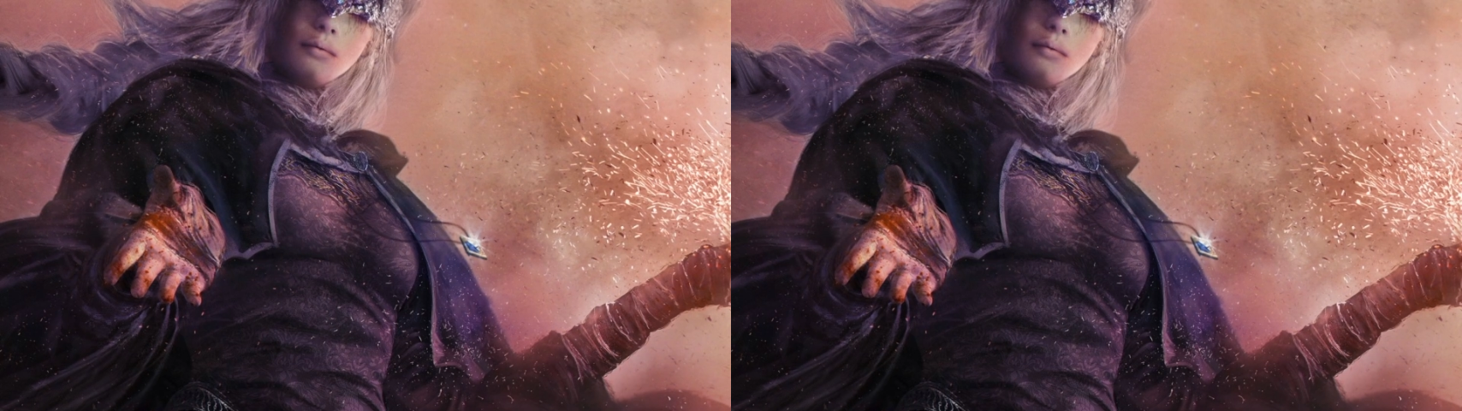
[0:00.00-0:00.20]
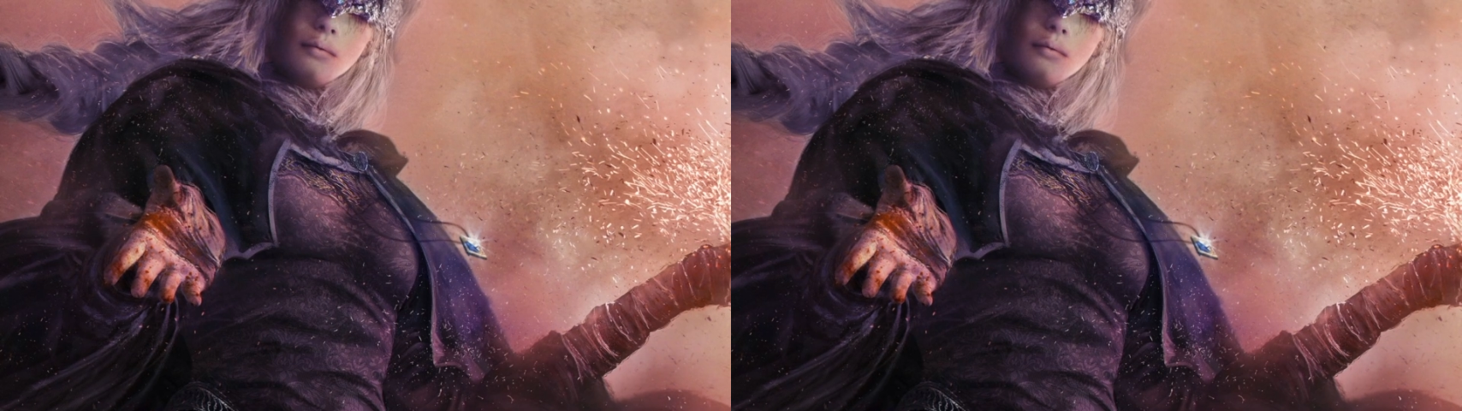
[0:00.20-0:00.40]

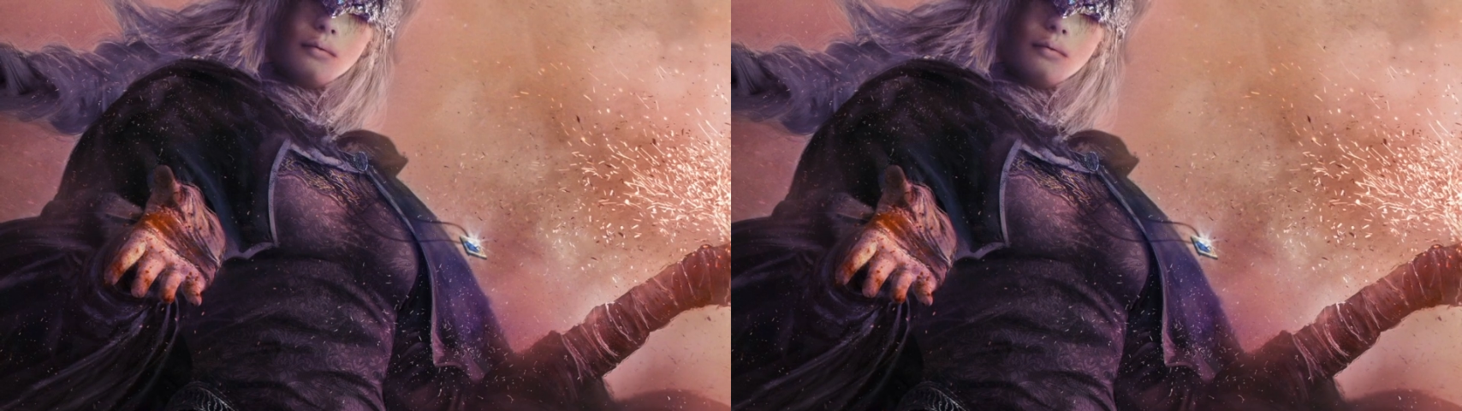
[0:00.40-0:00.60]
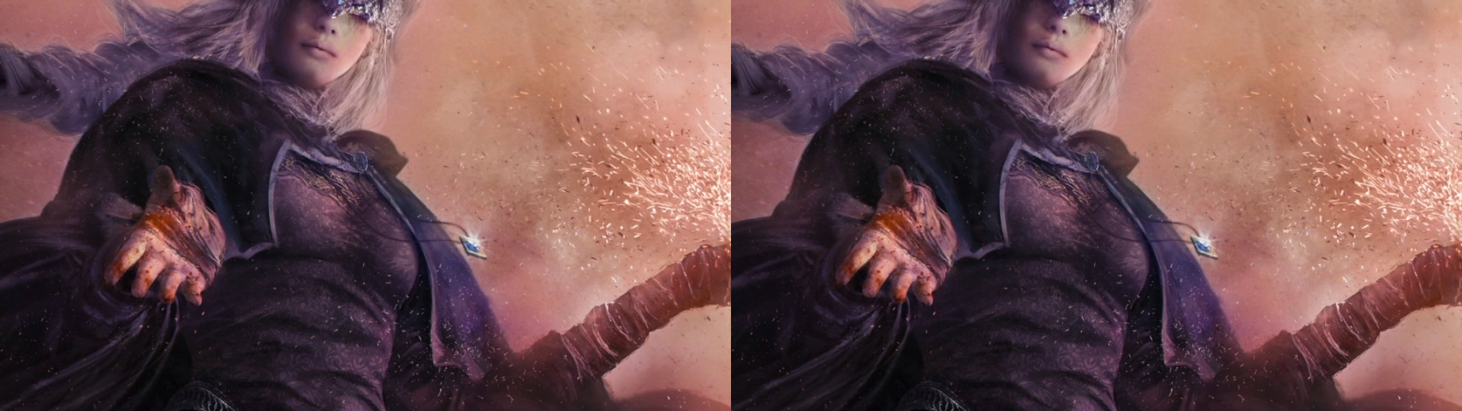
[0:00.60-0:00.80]

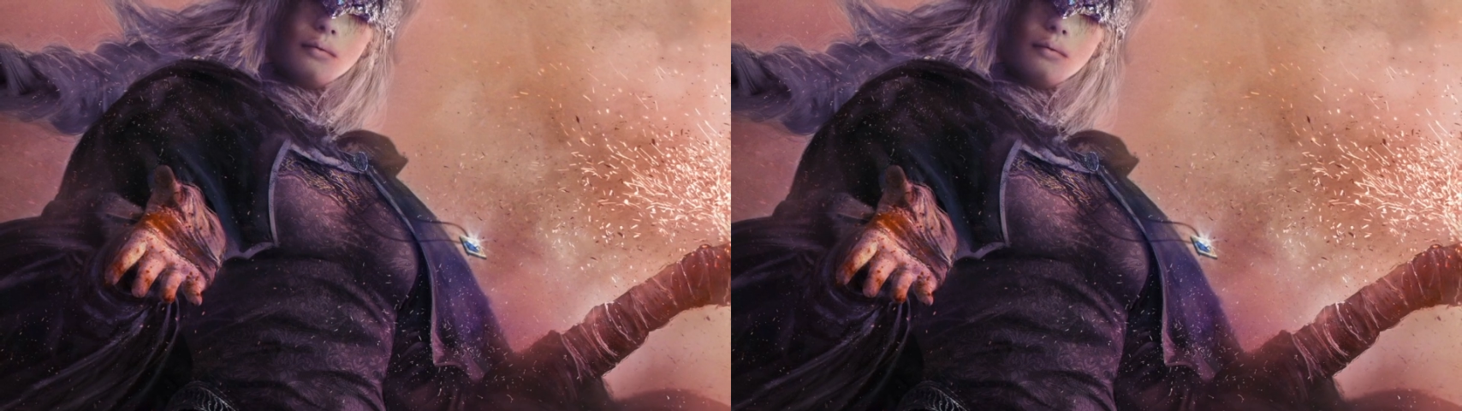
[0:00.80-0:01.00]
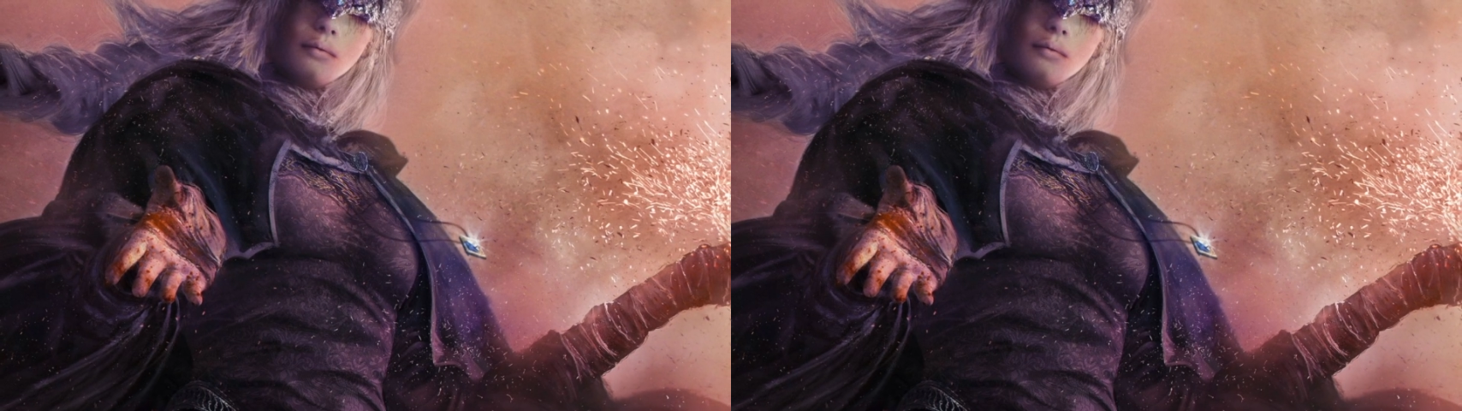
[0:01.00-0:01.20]

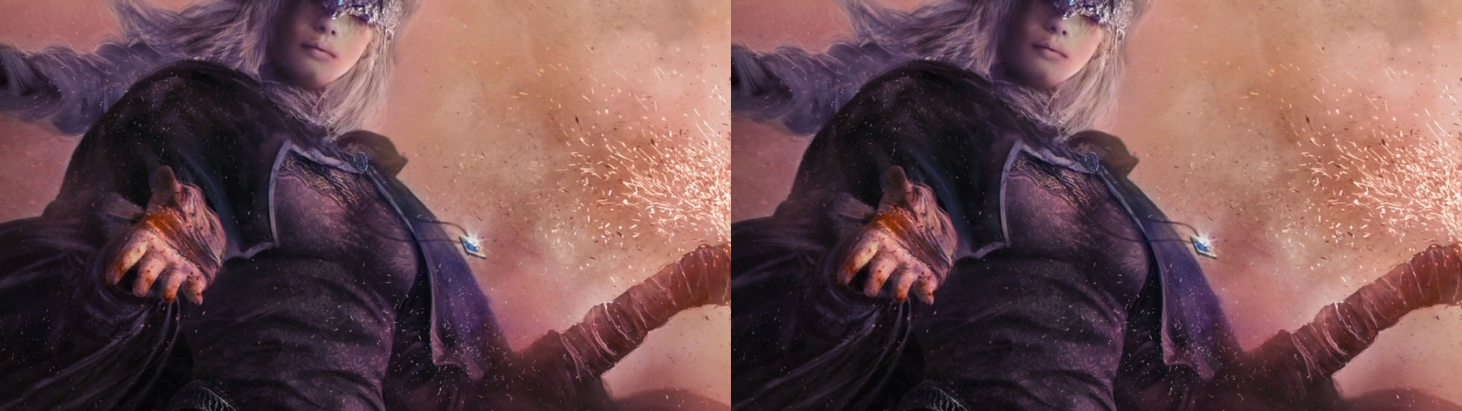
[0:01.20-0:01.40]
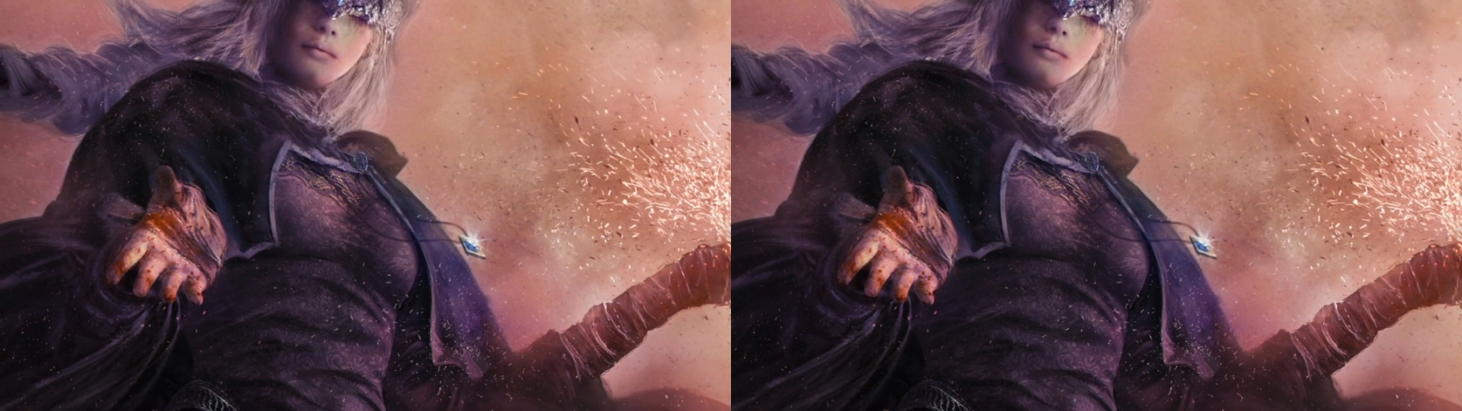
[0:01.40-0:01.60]

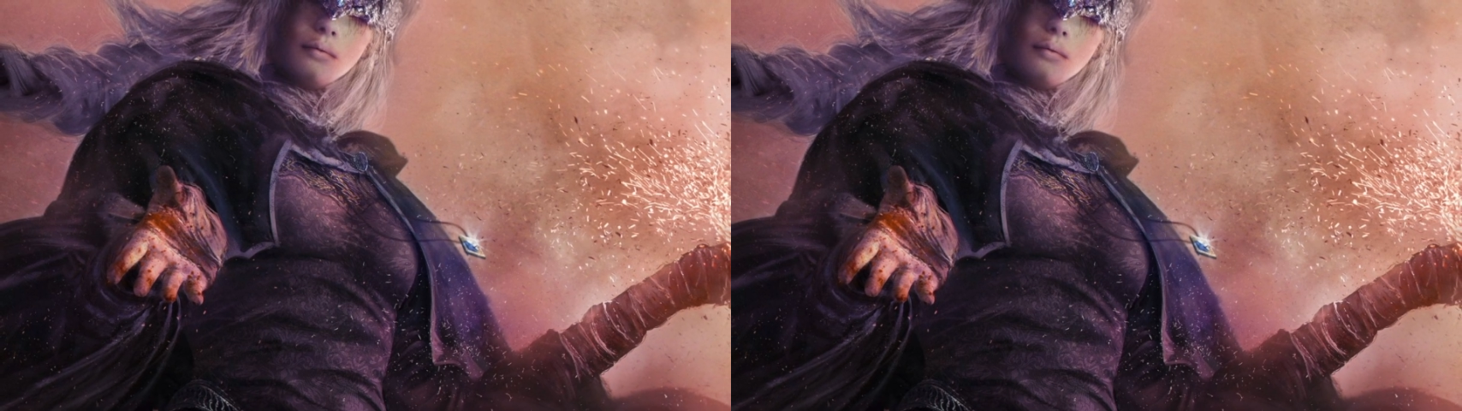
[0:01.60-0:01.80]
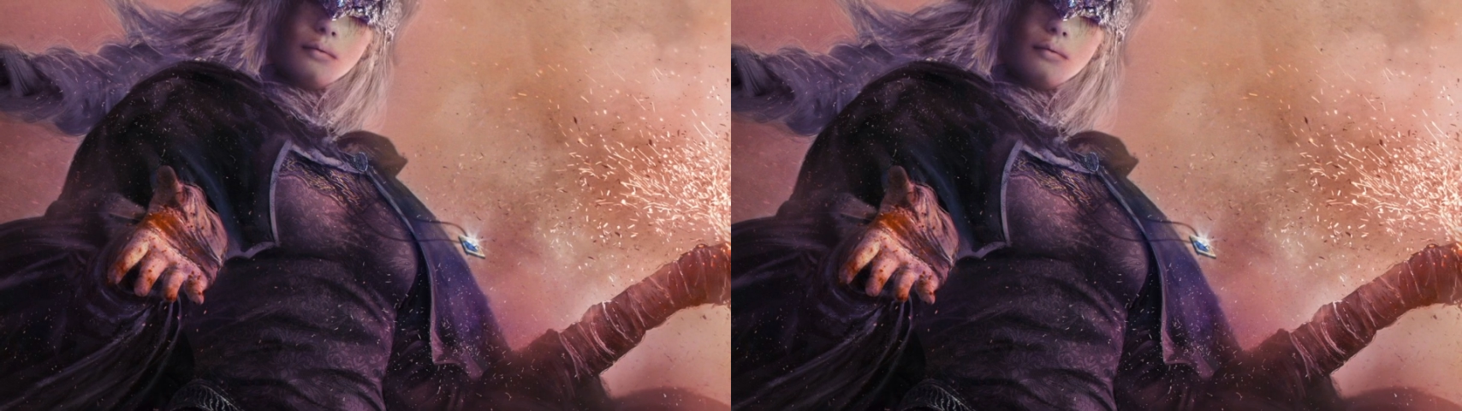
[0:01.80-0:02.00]

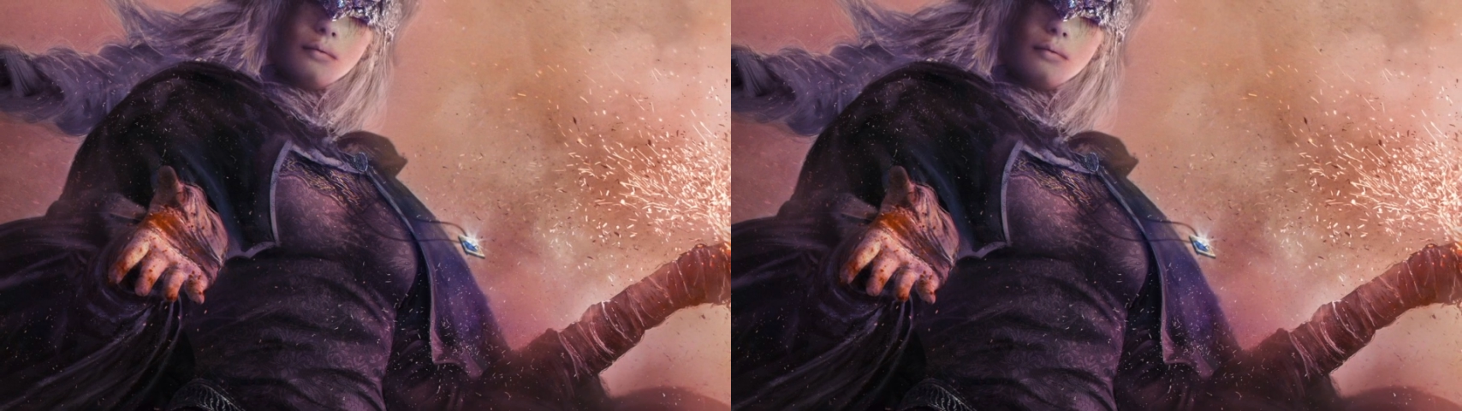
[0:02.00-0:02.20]
(silence)